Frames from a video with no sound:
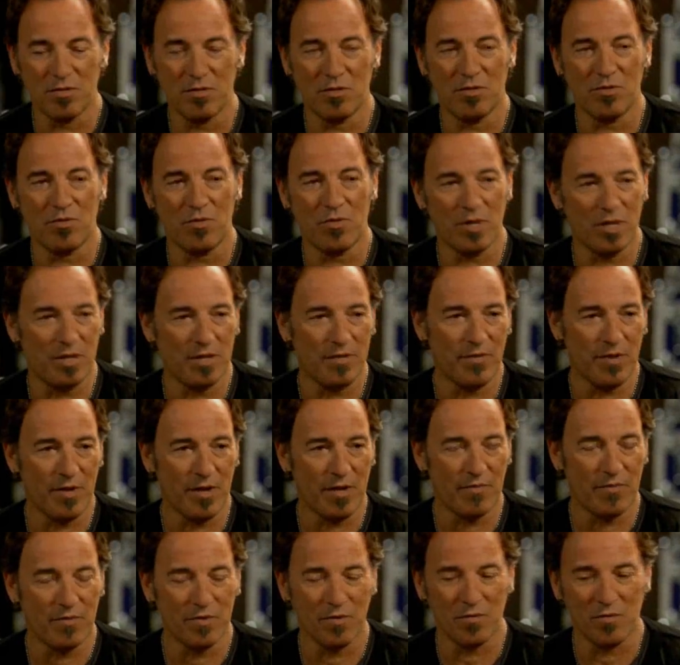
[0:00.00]
or your
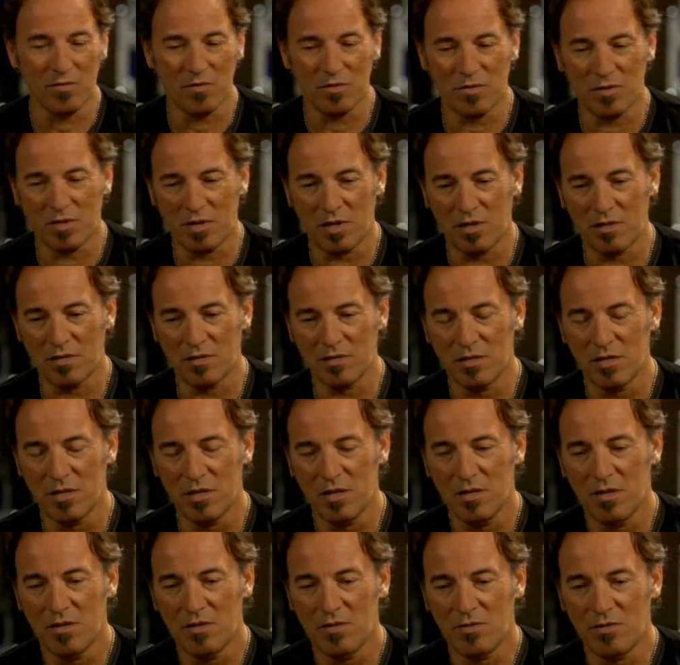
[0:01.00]
25-year-old son,
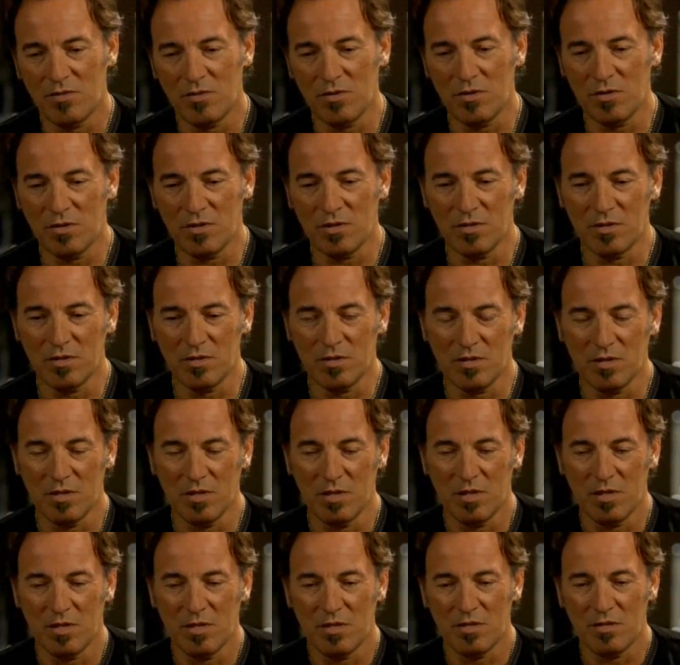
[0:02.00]
or
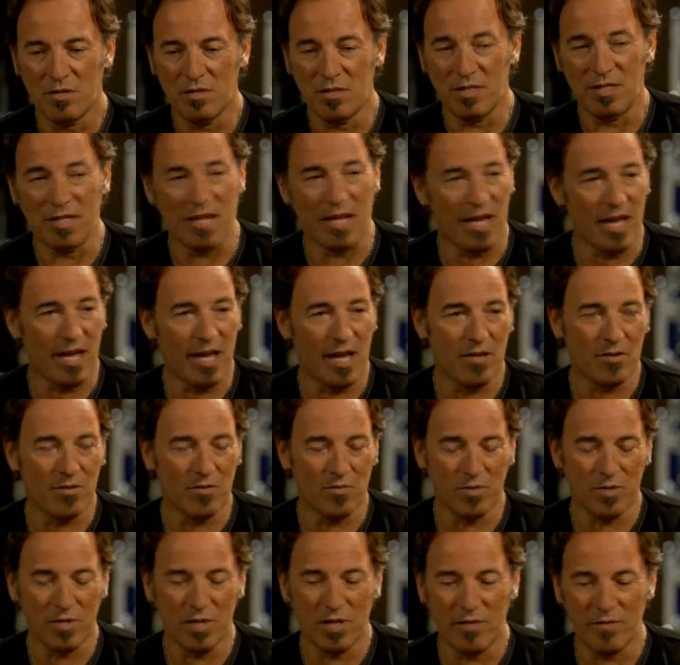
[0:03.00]
your dad,
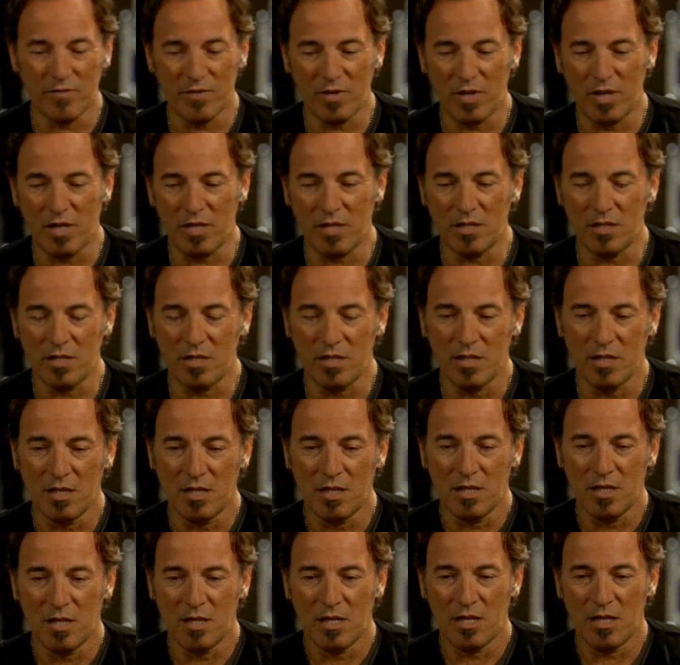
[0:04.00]
or whatever, and
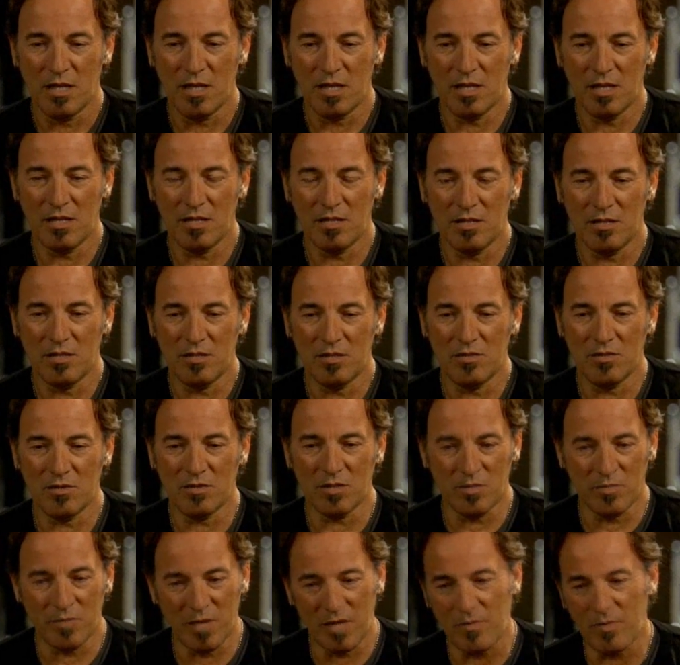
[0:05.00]
you're
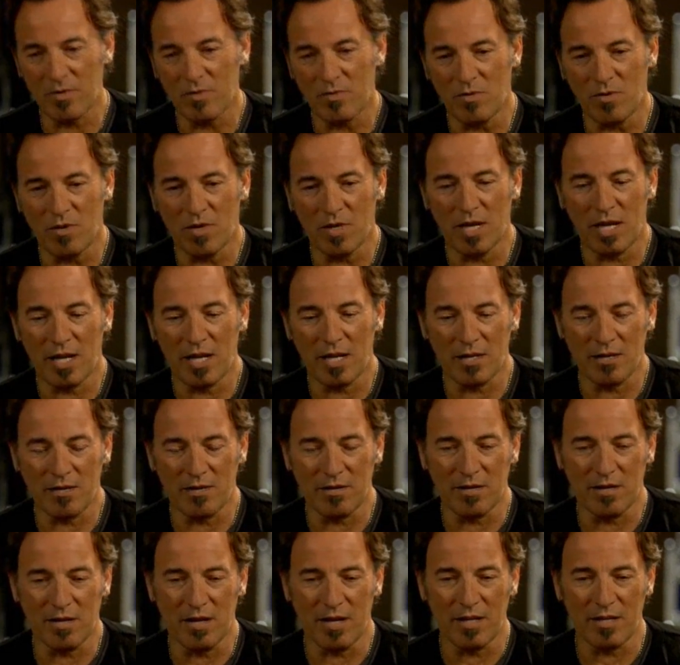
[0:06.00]
going to be able to walk out of
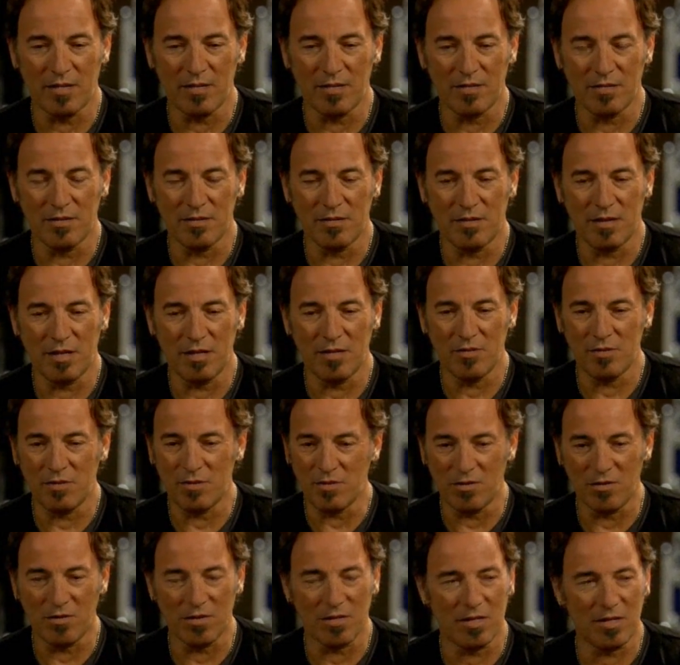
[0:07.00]
there at night saying you
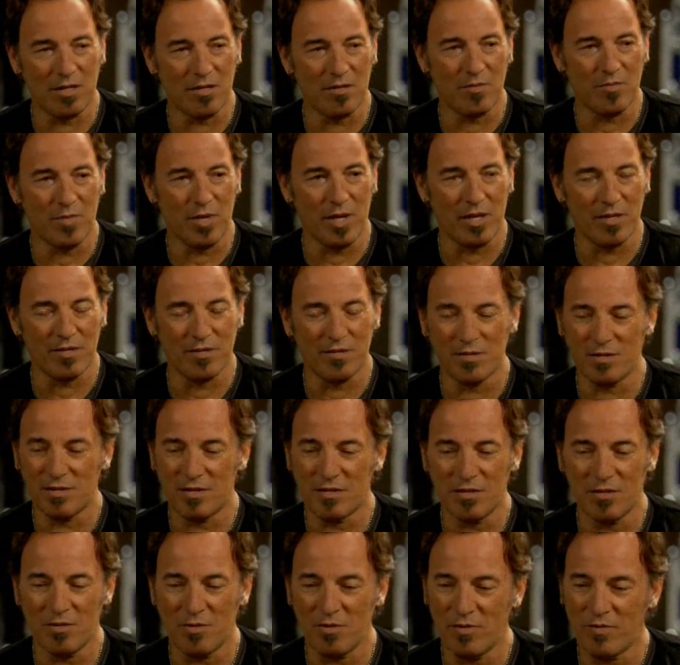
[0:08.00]
saw us at our best.
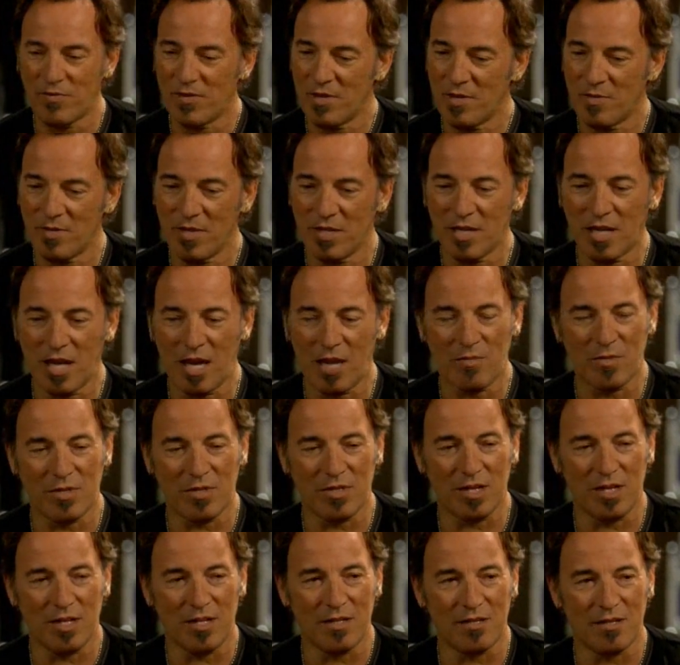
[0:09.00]
If somebody came
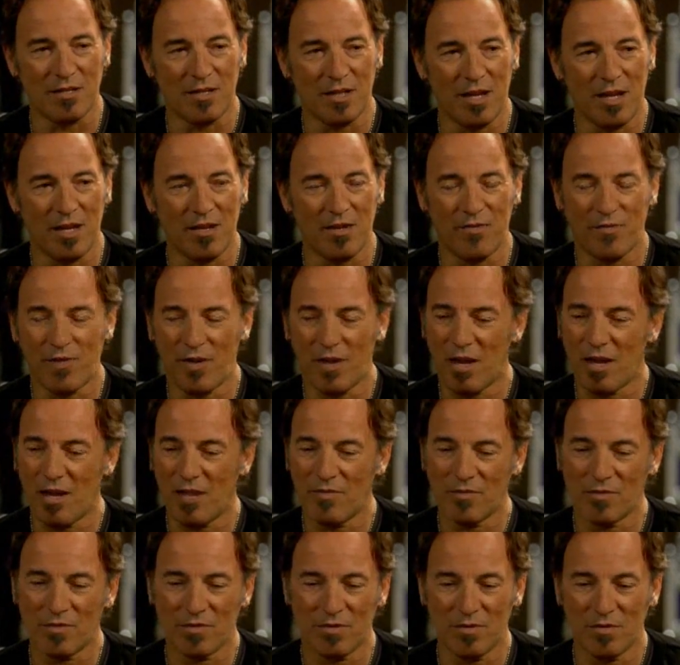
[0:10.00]
and seen us in
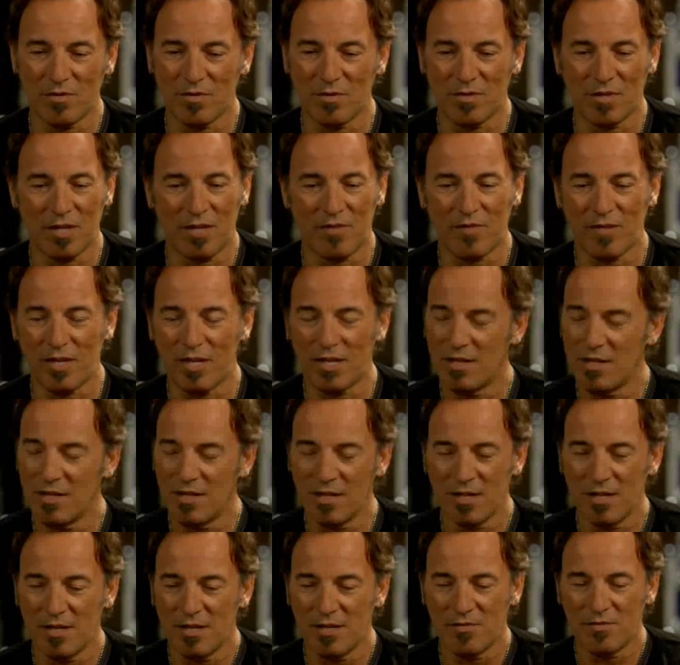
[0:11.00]
85 or 78,
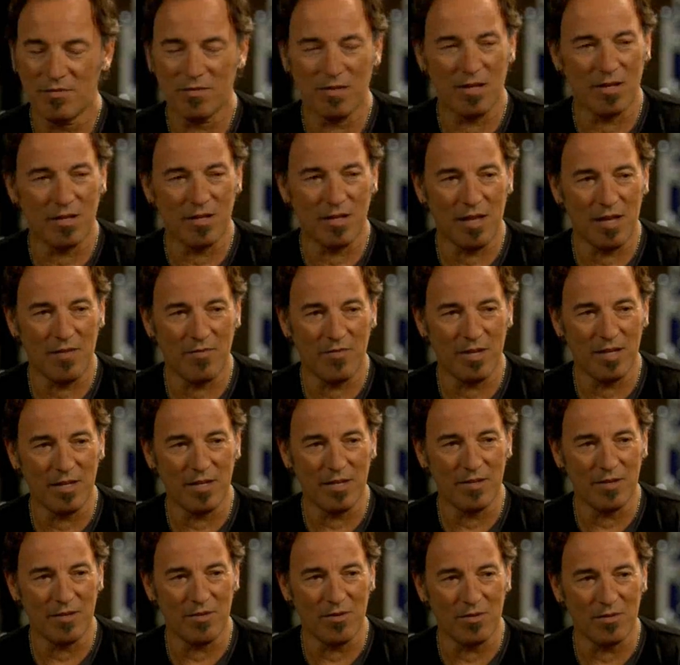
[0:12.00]
they're not going to have
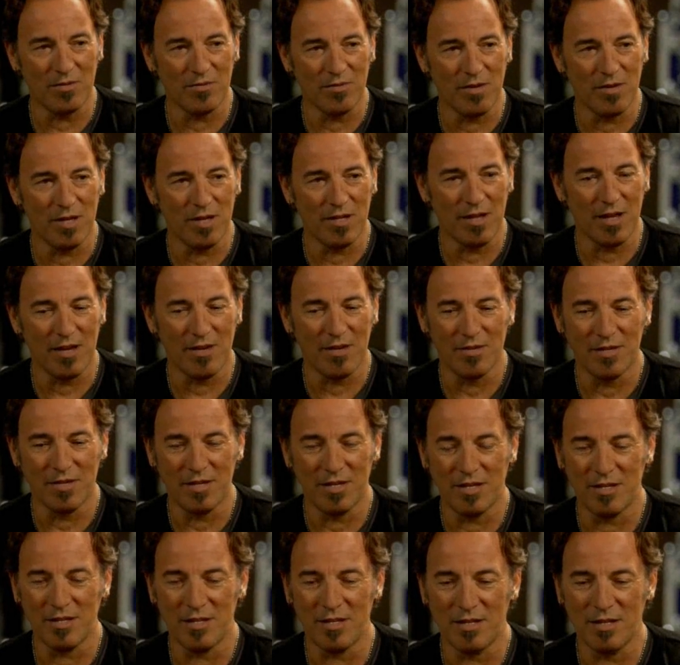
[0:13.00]
anything on you right now.
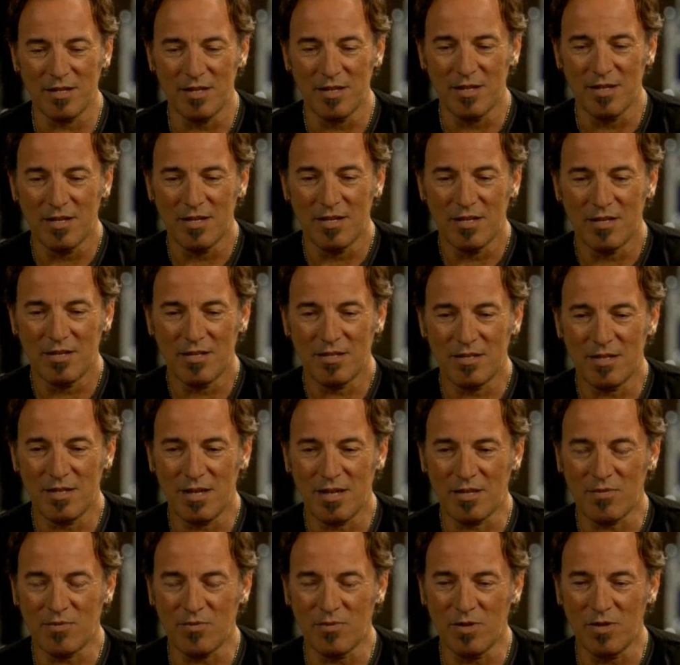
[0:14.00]
And
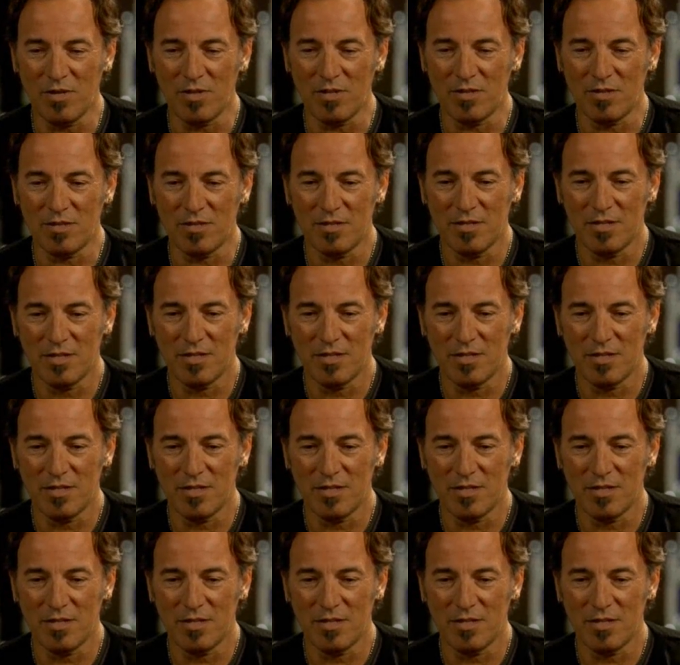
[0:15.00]
that's what,